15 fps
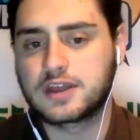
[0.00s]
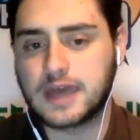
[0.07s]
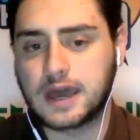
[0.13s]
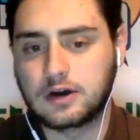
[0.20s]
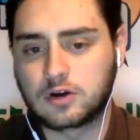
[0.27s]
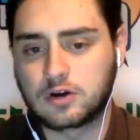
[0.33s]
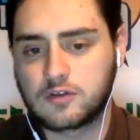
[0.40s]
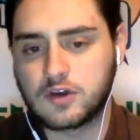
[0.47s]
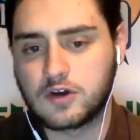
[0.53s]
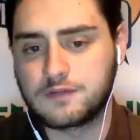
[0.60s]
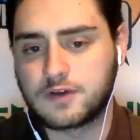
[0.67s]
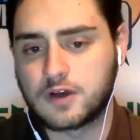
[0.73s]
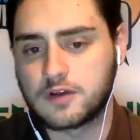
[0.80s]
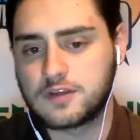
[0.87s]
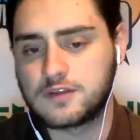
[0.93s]
Keller, so
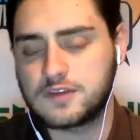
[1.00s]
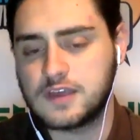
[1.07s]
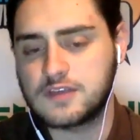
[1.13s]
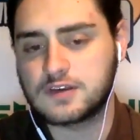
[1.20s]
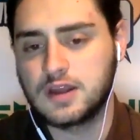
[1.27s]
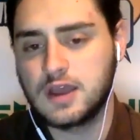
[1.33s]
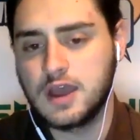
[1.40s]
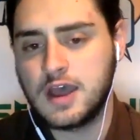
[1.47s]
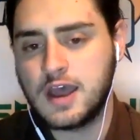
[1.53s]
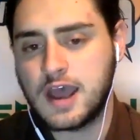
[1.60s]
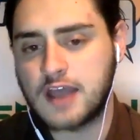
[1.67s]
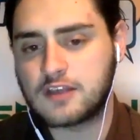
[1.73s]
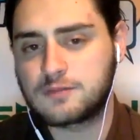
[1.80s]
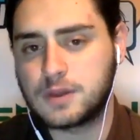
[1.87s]
far this season, has